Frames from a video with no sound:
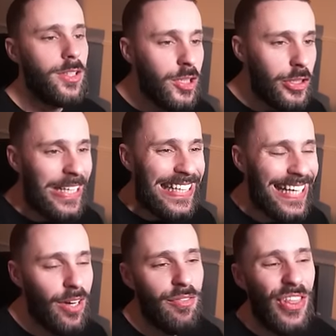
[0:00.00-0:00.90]
usually
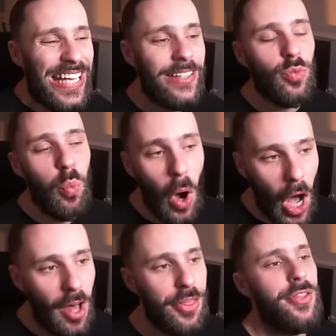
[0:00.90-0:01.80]
they don't think it's
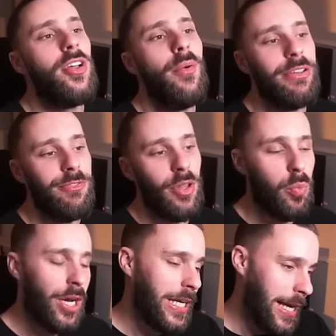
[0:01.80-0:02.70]
worth going for the
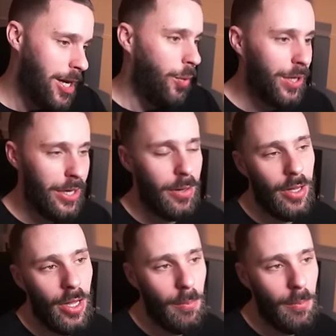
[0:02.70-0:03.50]
one-hit KO and then a,